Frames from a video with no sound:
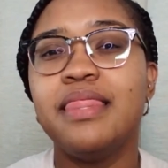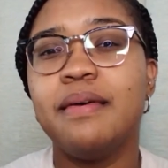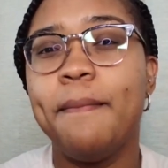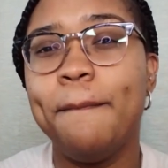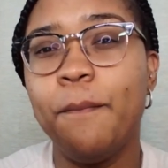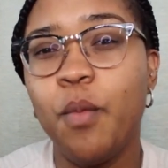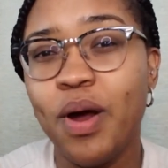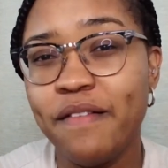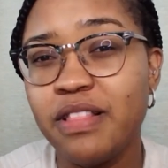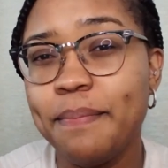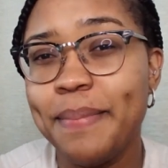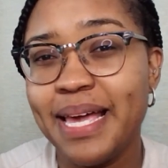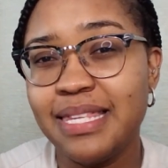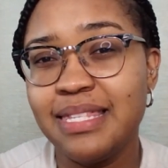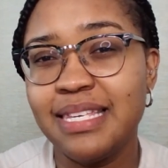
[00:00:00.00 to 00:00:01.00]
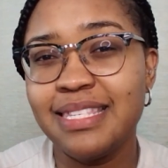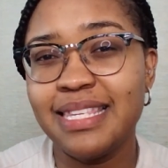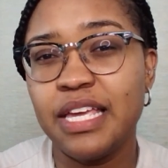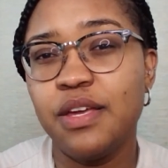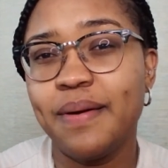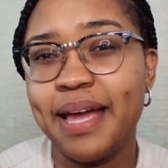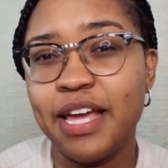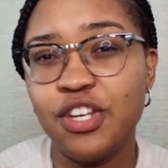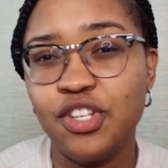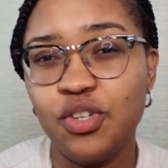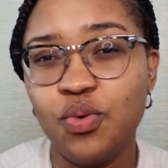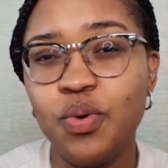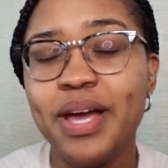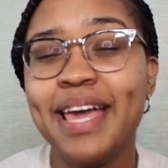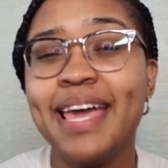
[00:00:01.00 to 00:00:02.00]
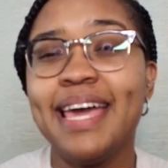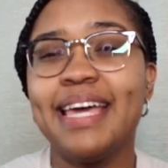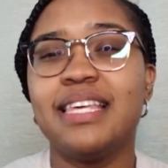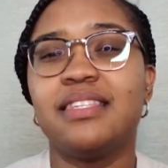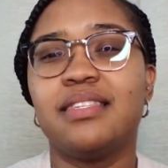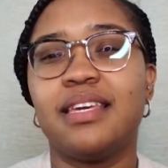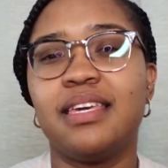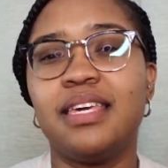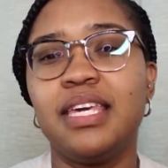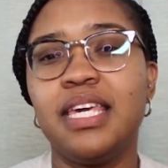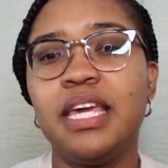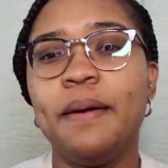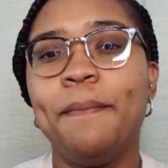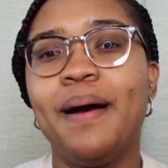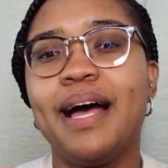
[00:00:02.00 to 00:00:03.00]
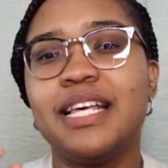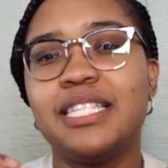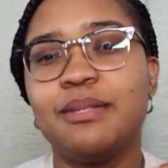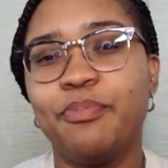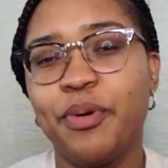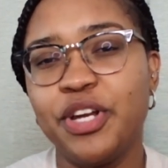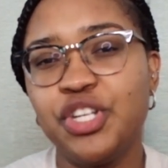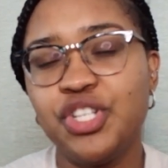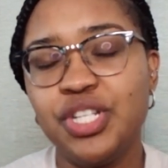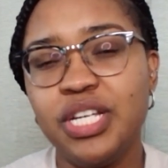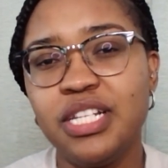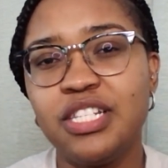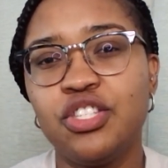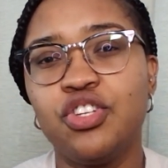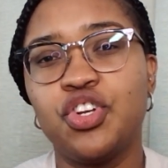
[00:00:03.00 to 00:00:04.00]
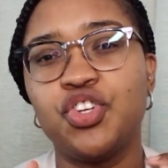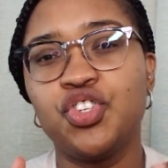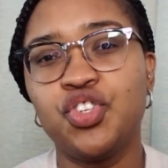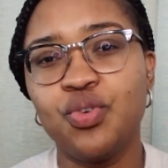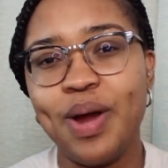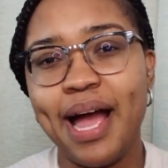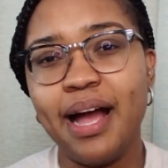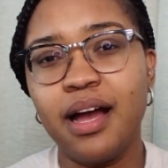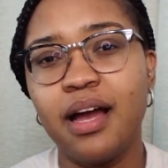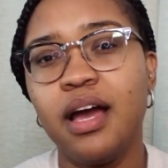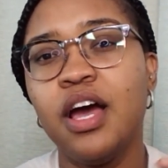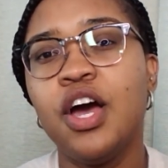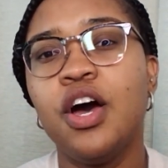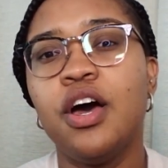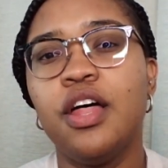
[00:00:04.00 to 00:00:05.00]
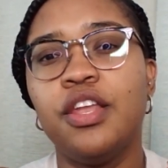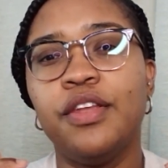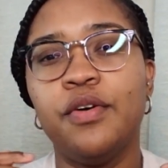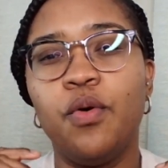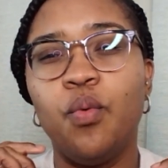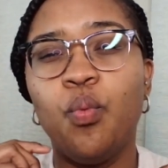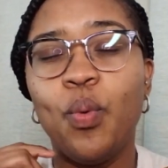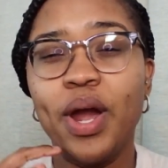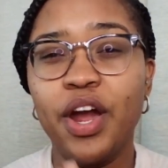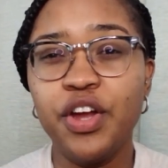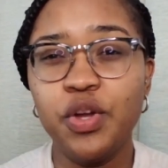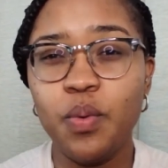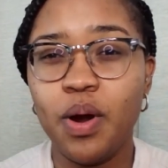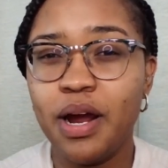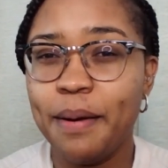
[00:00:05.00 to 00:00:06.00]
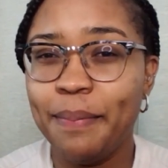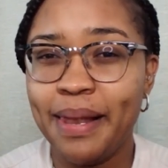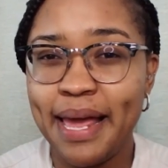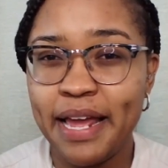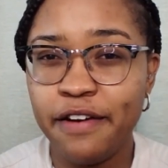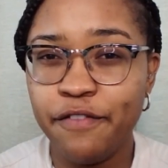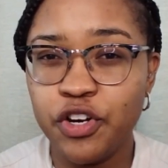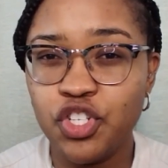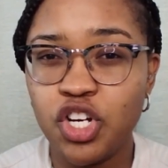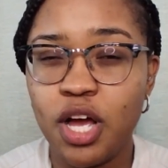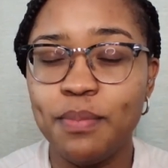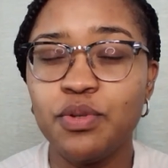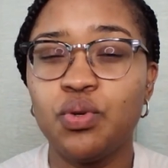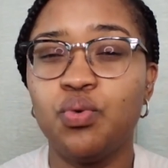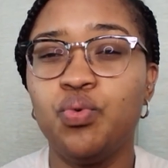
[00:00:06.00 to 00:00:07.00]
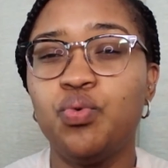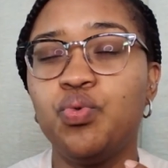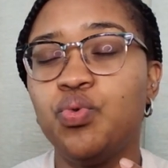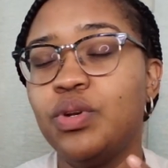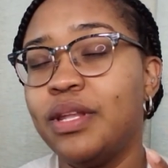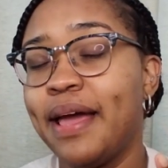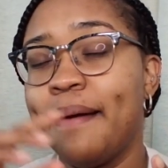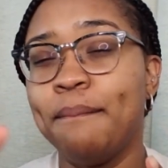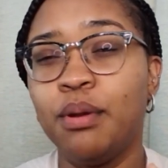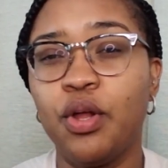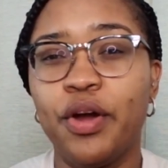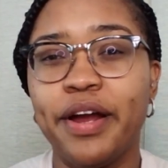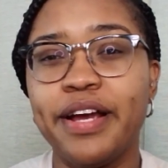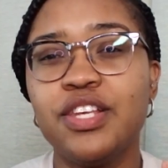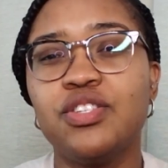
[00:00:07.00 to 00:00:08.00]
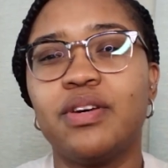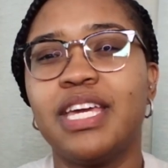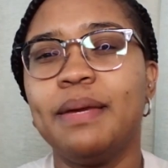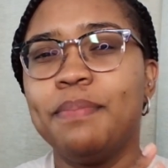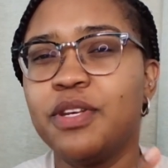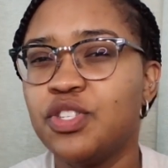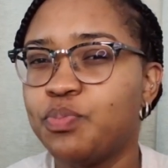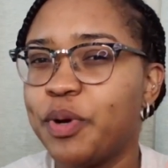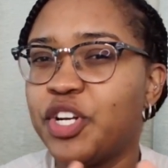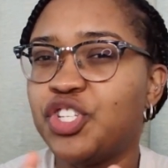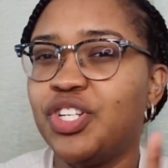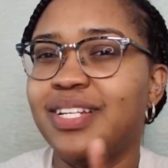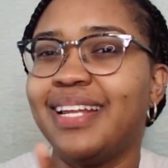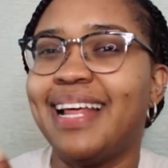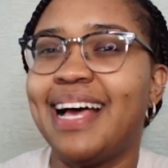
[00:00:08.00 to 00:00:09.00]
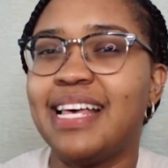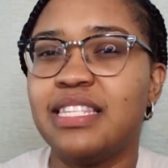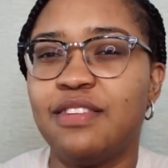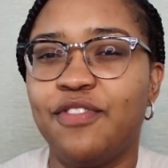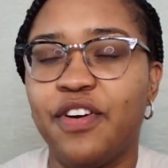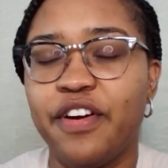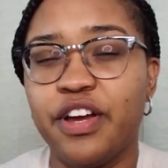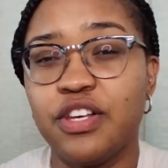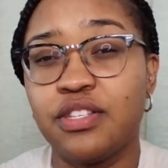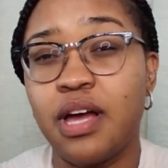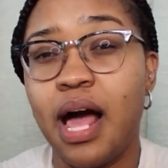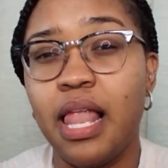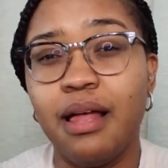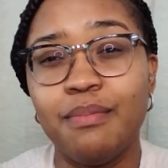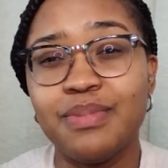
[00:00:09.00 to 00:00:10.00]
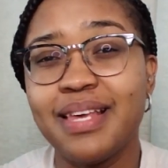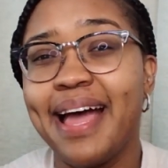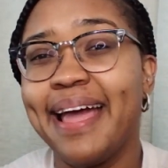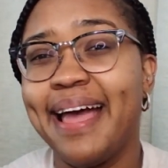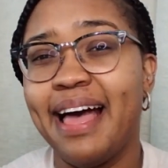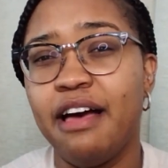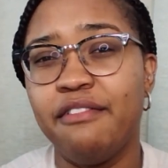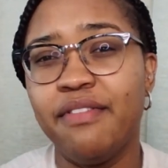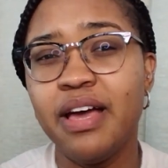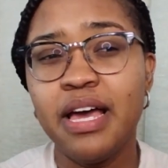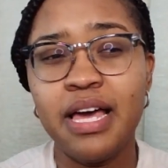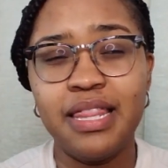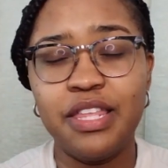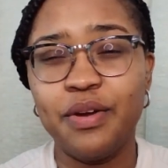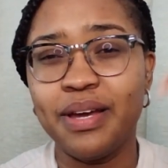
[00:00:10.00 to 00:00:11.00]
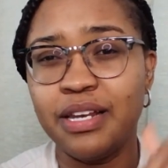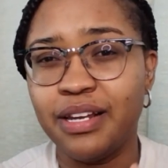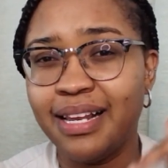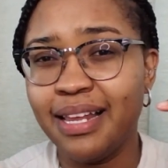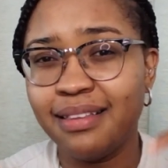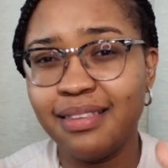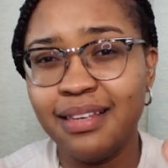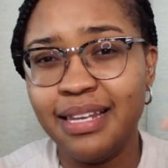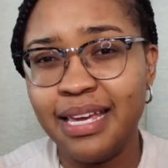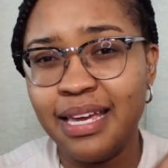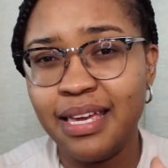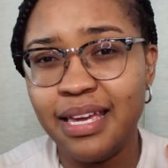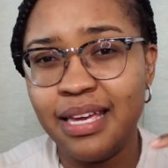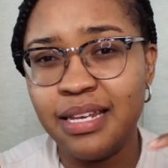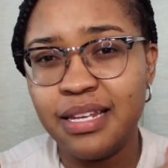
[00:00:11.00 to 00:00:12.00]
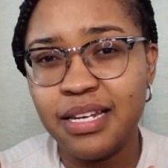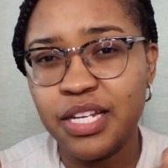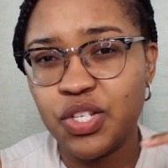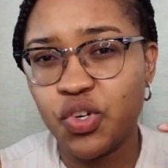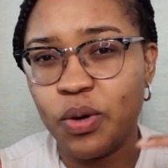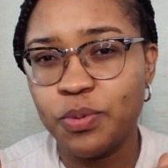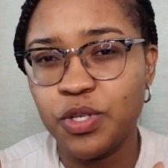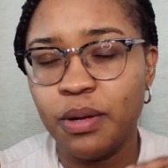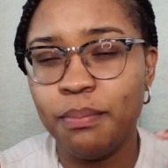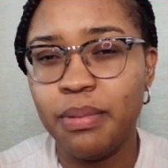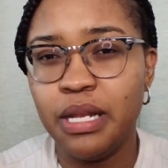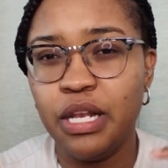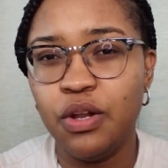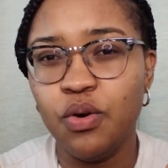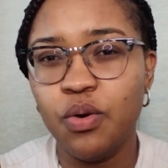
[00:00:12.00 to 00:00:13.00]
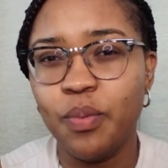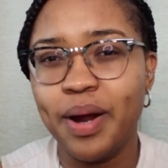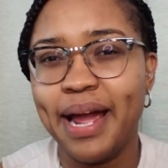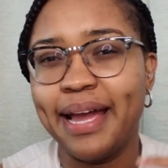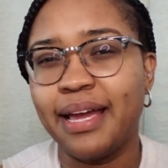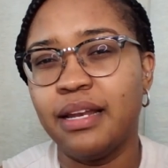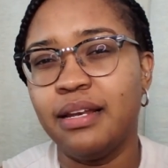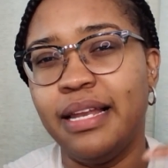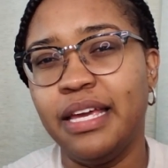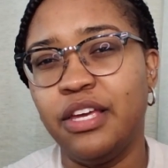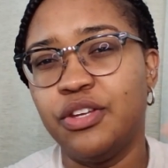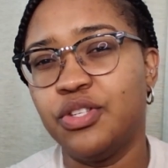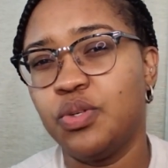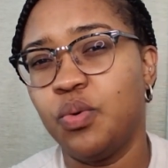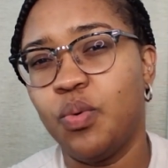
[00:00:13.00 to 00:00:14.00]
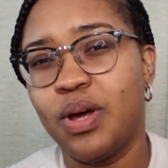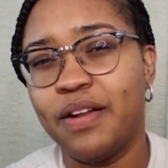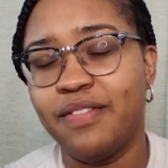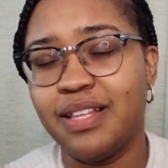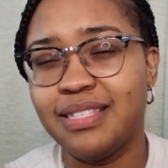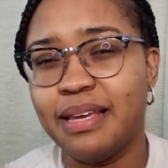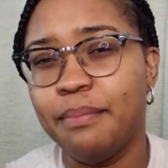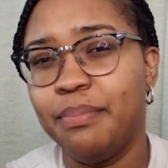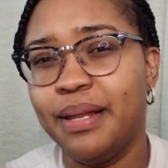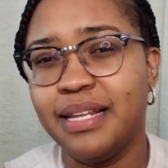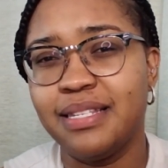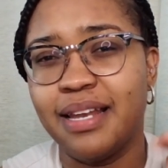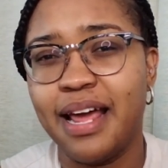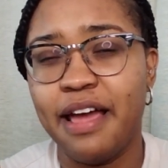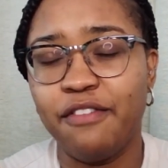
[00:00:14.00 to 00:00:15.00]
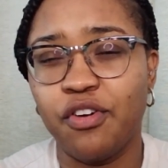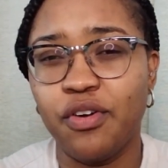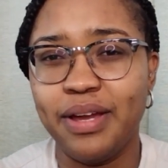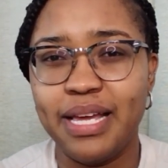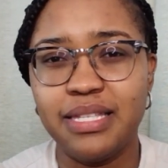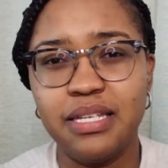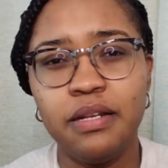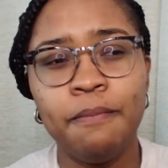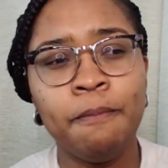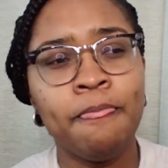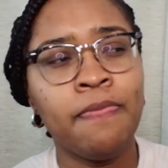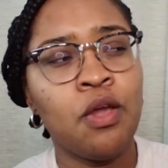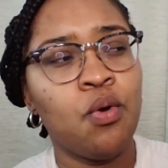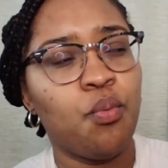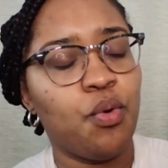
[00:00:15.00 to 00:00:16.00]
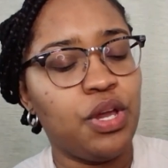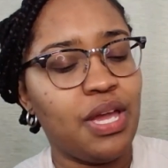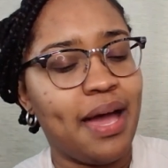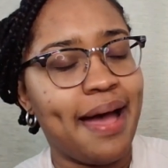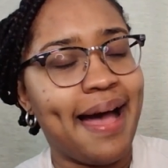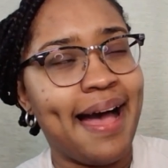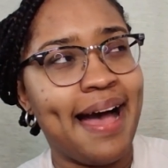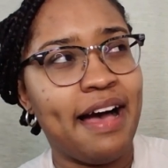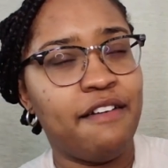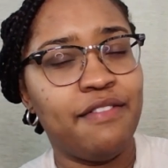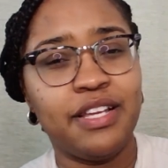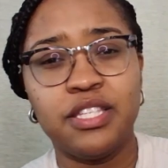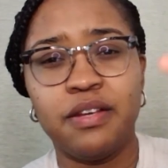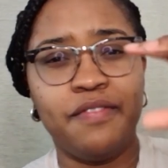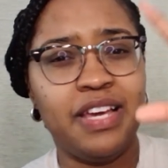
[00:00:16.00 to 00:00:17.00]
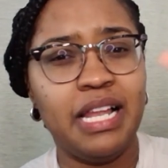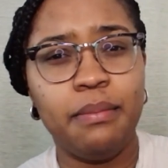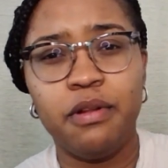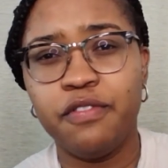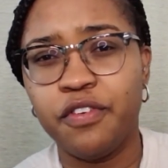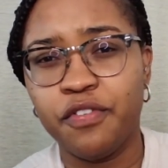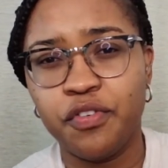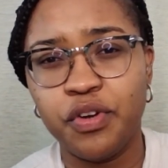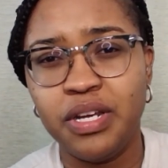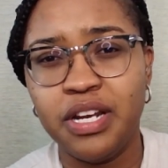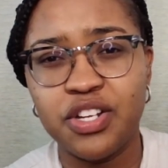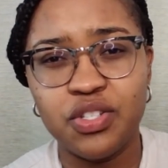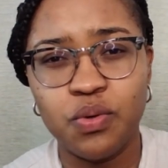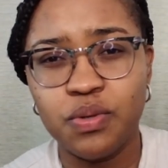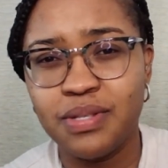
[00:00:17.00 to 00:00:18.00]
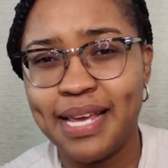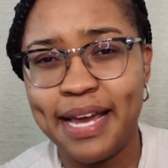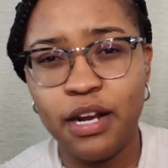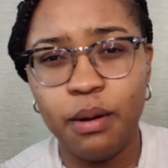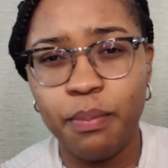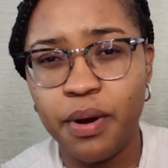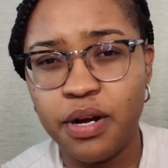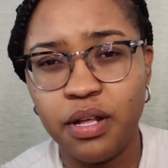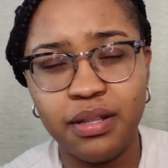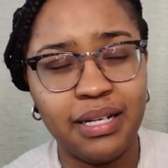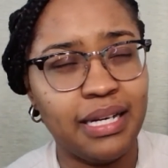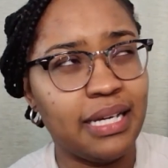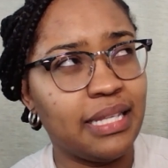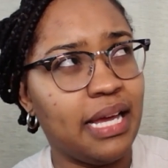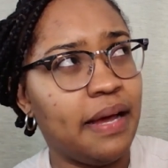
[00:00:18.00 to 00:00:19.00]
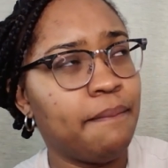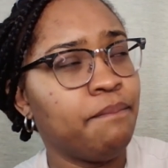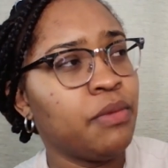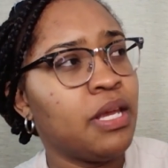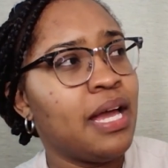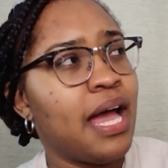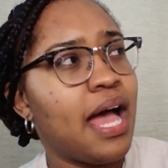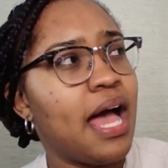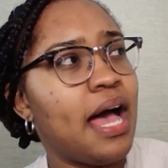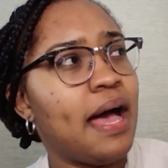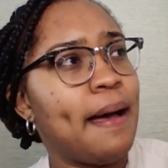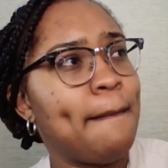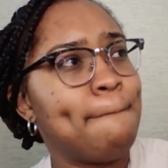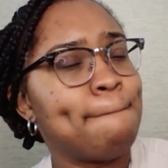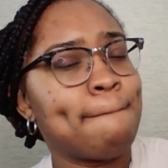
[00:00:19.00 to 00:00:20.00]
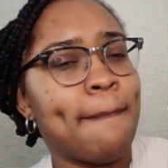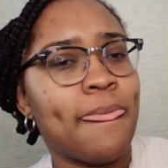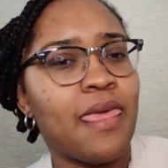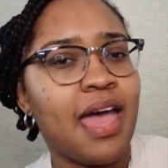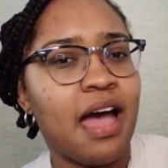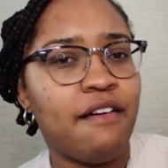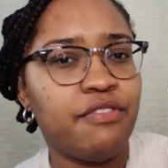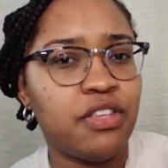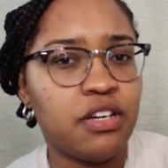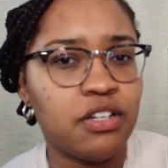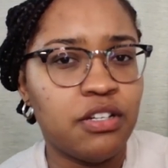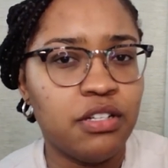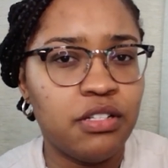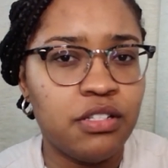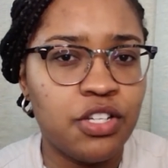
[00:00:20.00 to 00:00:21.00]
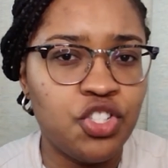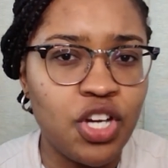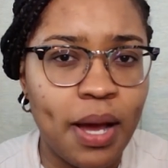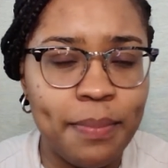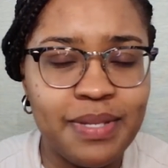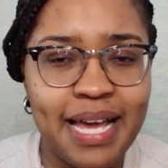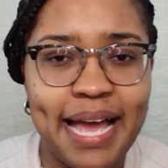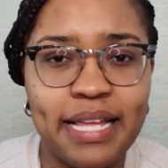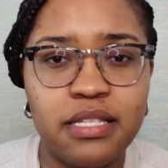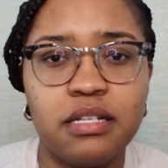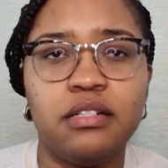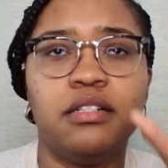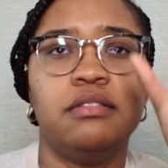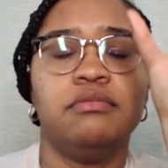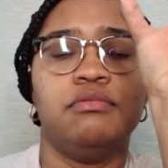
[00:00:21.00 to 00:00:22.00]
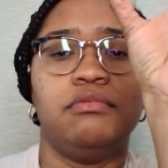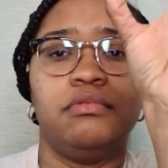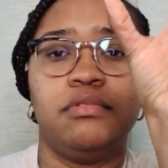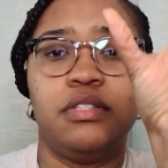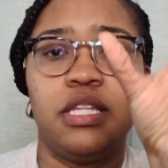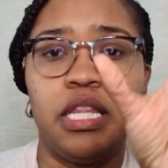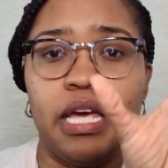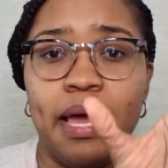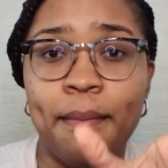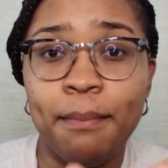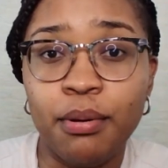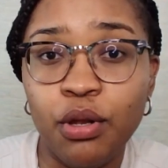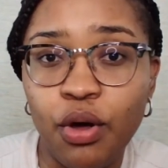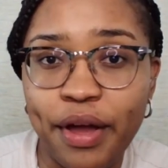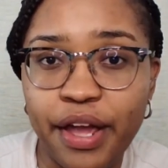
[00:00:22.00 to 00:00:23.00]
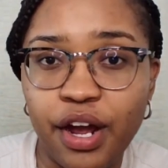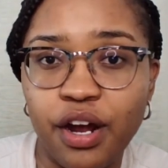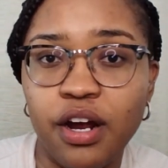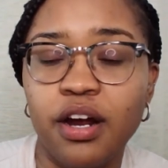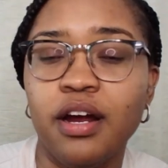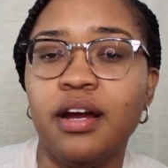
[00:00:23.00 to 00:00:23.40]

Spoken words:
one of the best things that you can do is to keep a spreadsheet to track the where you are applying for jobs, who the employer is. So keep a spreadsheet that has various columns. You can click the link in the description below where I can you to one of the templates that I've created, where it's available for free. There's no sign up or nothing like that. You have the job title, the employer,